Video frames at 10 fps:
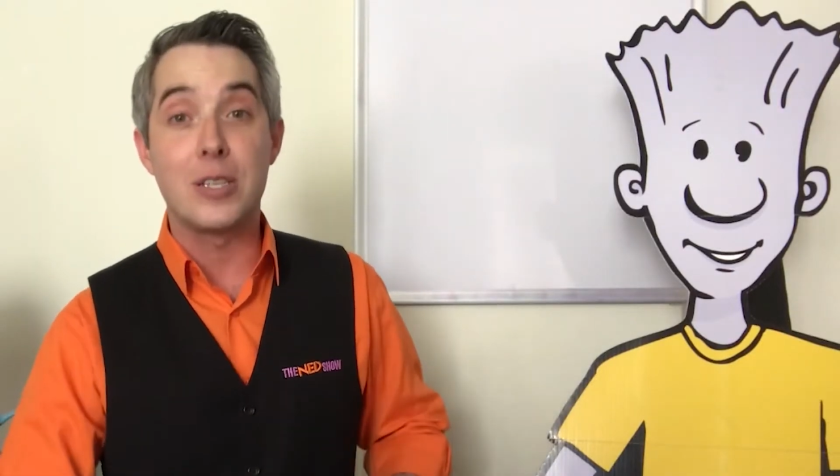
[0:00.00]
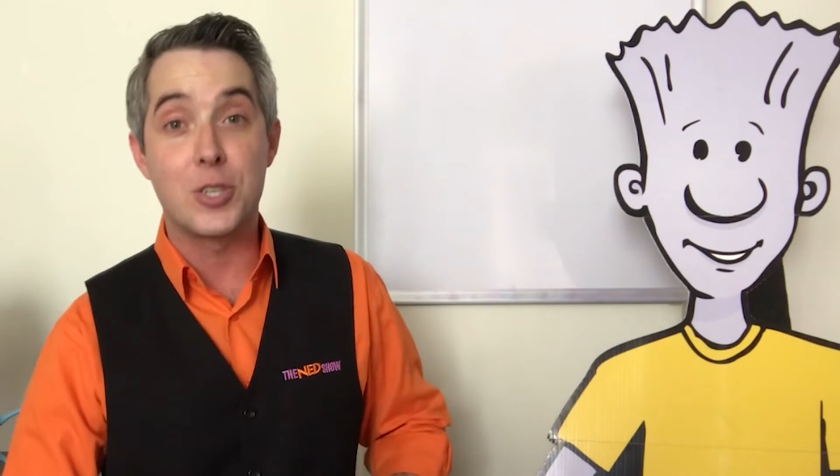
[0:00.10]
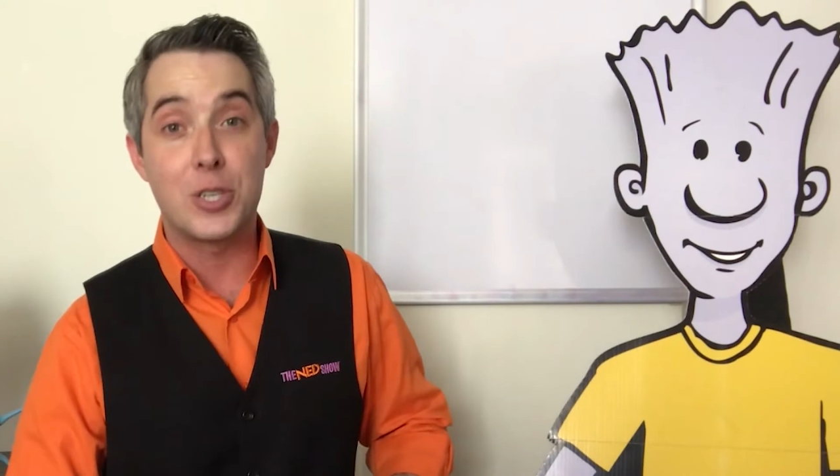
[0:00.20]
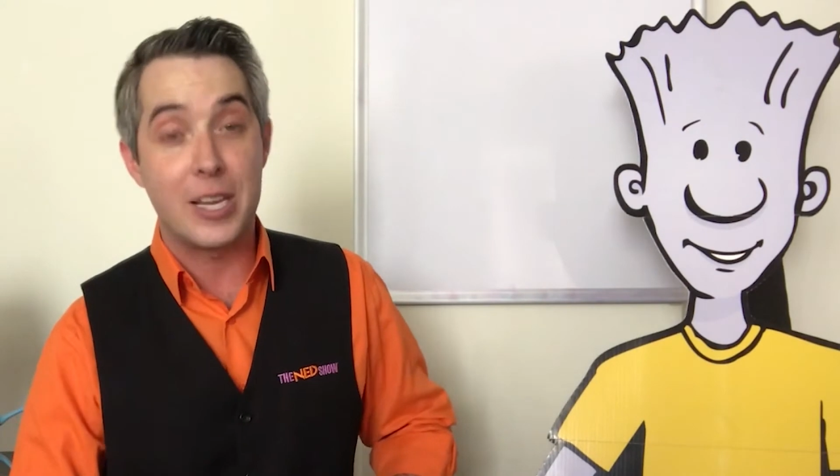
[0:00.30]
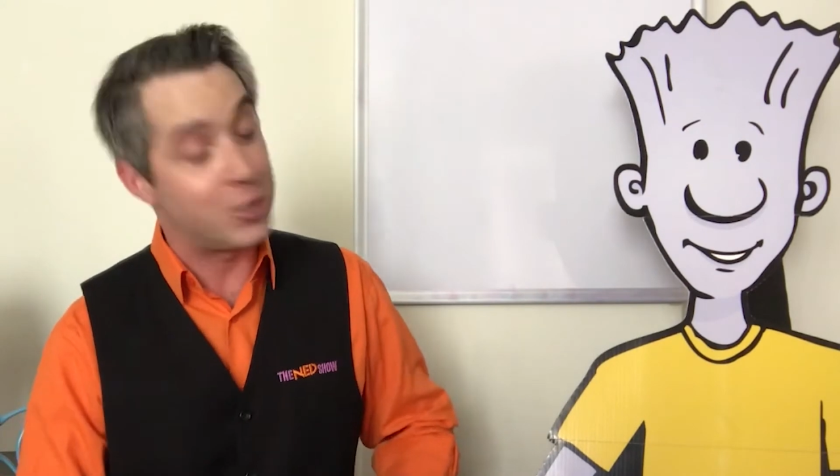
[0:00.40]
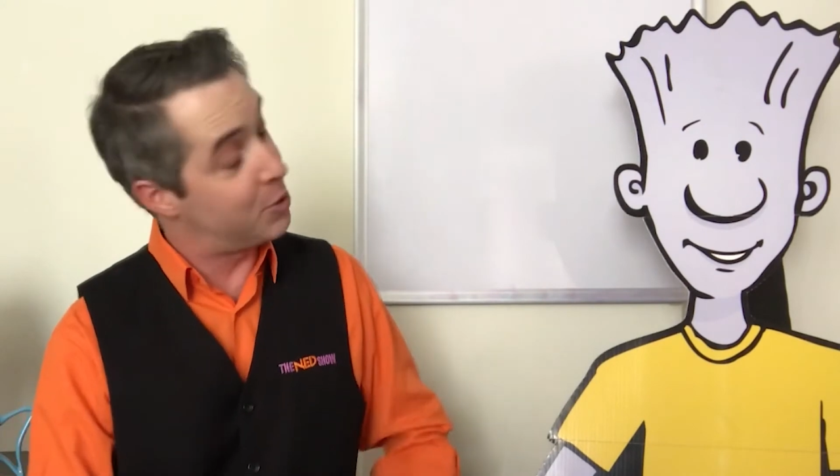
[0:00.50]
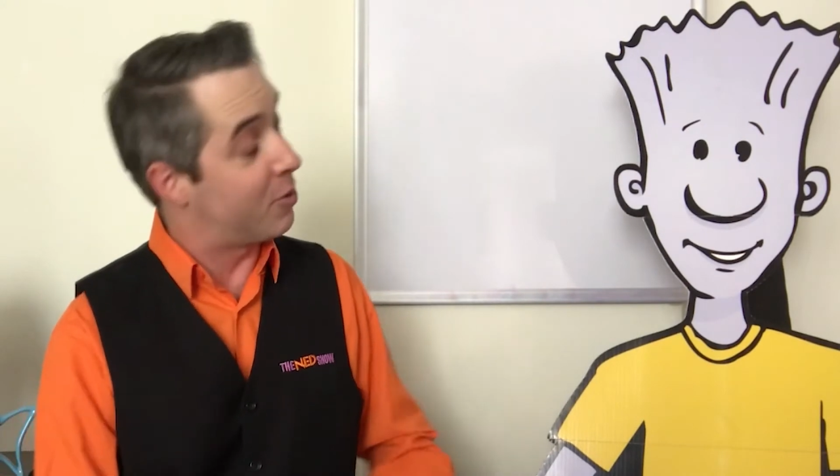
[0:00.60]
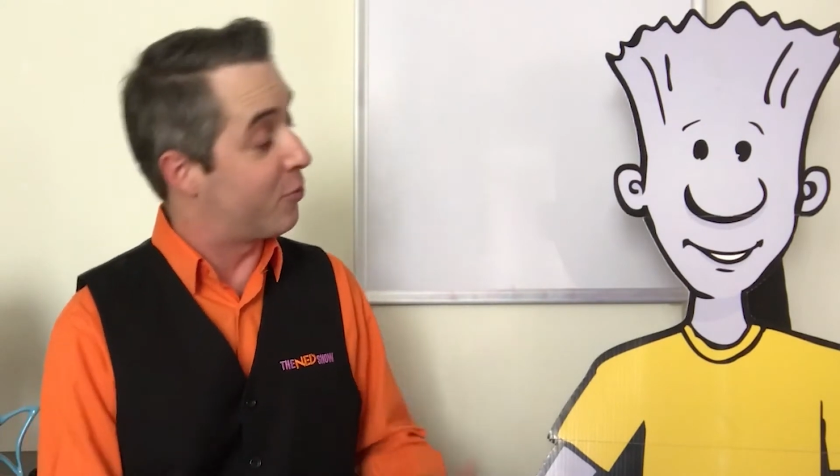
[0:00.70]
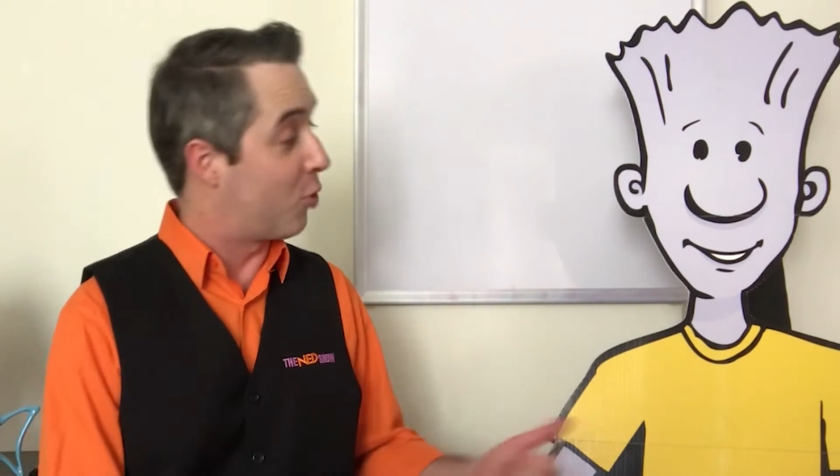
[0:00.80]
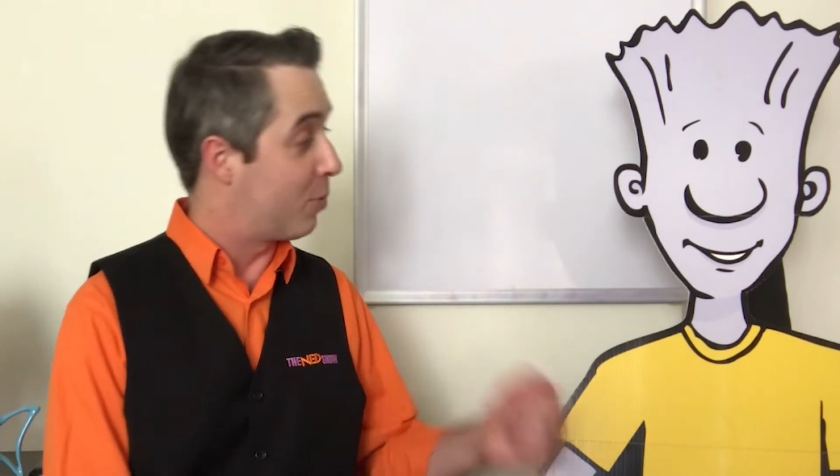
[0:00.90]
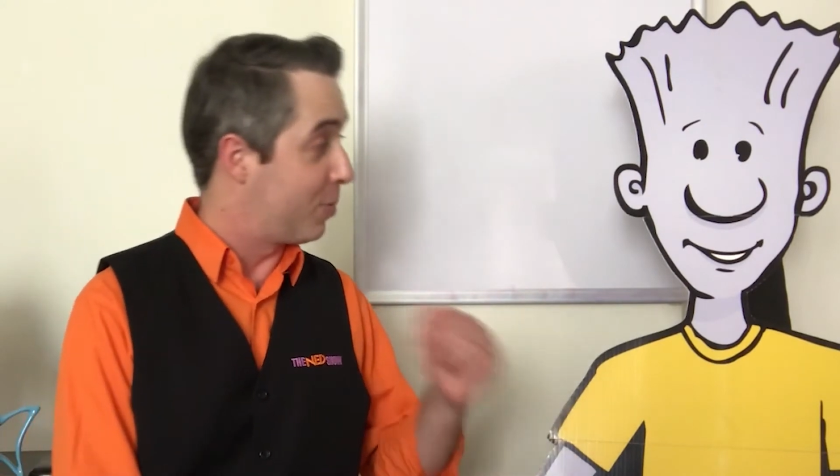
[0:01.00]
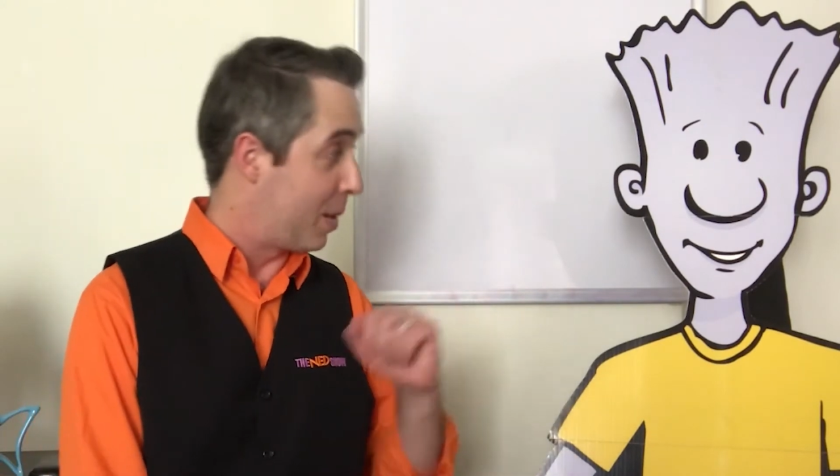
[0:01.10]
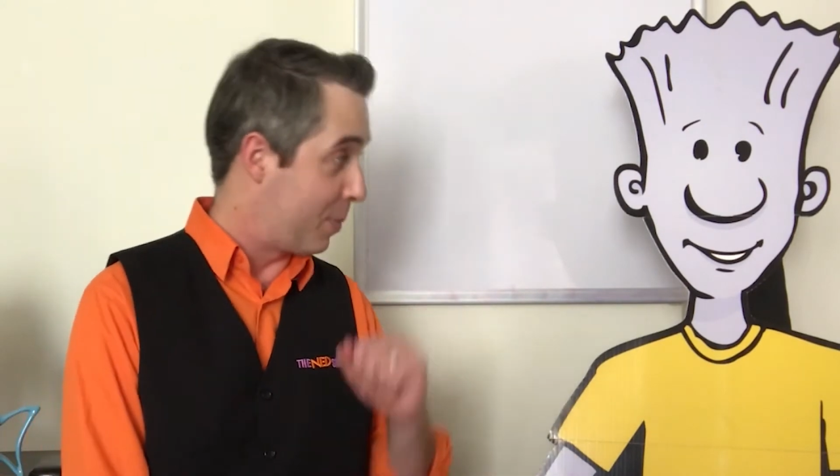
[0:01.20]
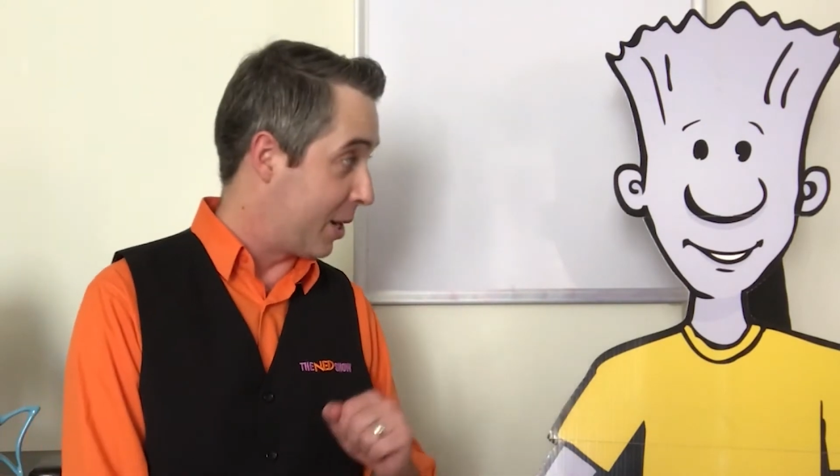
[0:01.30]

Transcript: stage to perform with my buddy